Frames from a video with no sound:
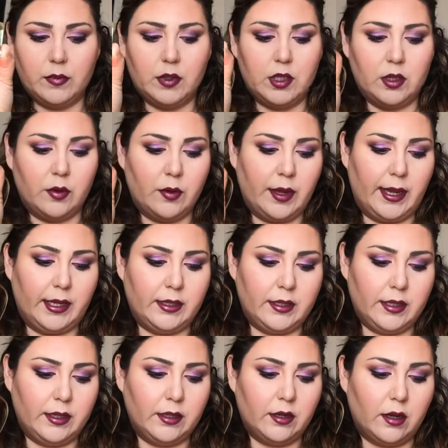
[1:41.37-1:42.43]
So
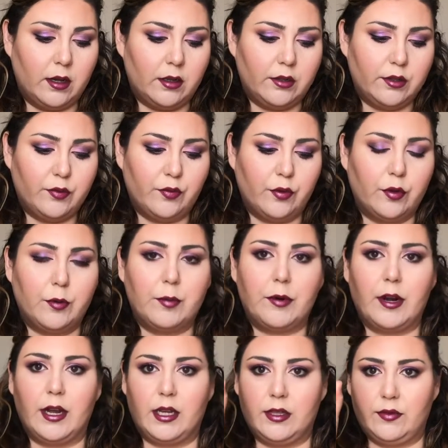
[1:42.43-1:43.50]
$18 full
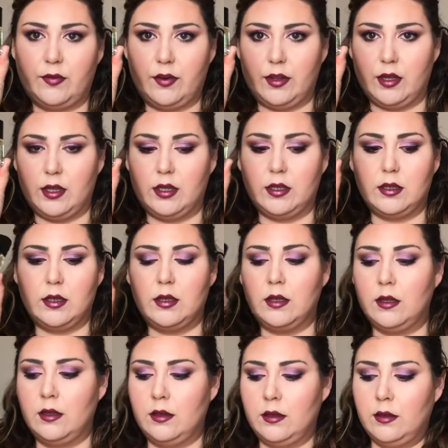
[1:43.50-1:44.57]
price for this.
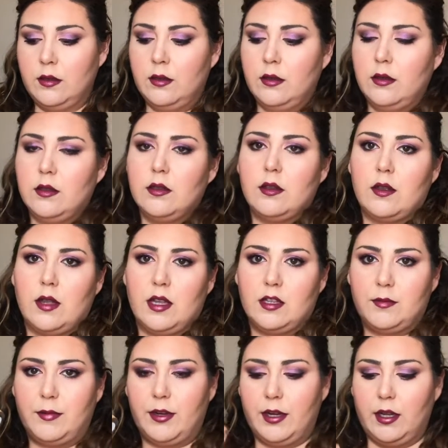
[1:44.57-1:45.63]
So
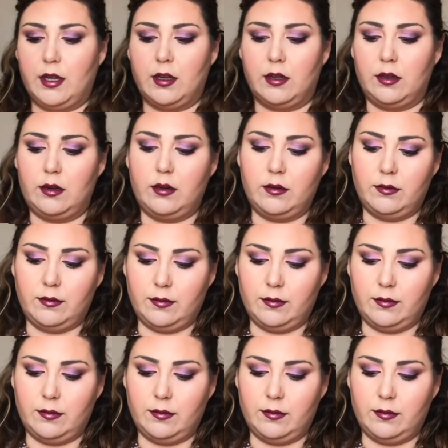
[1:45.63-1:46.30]
that's pretty good.